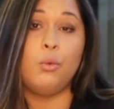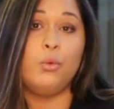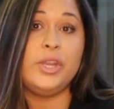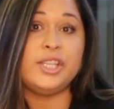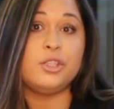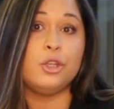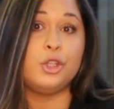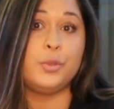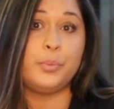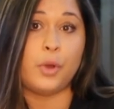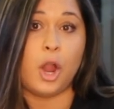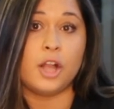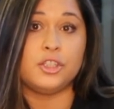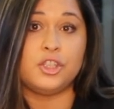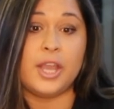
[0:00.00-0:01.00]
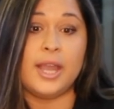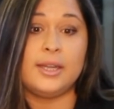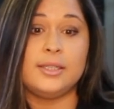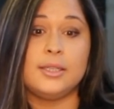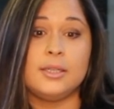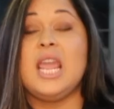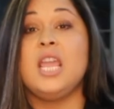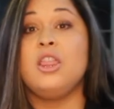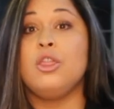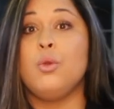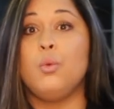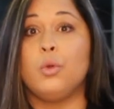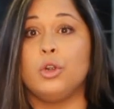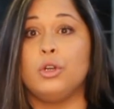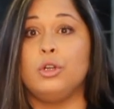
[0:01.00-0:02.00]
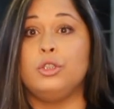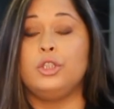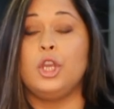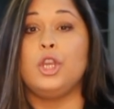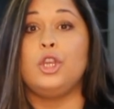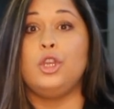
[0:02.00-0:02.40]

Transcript: research project in the world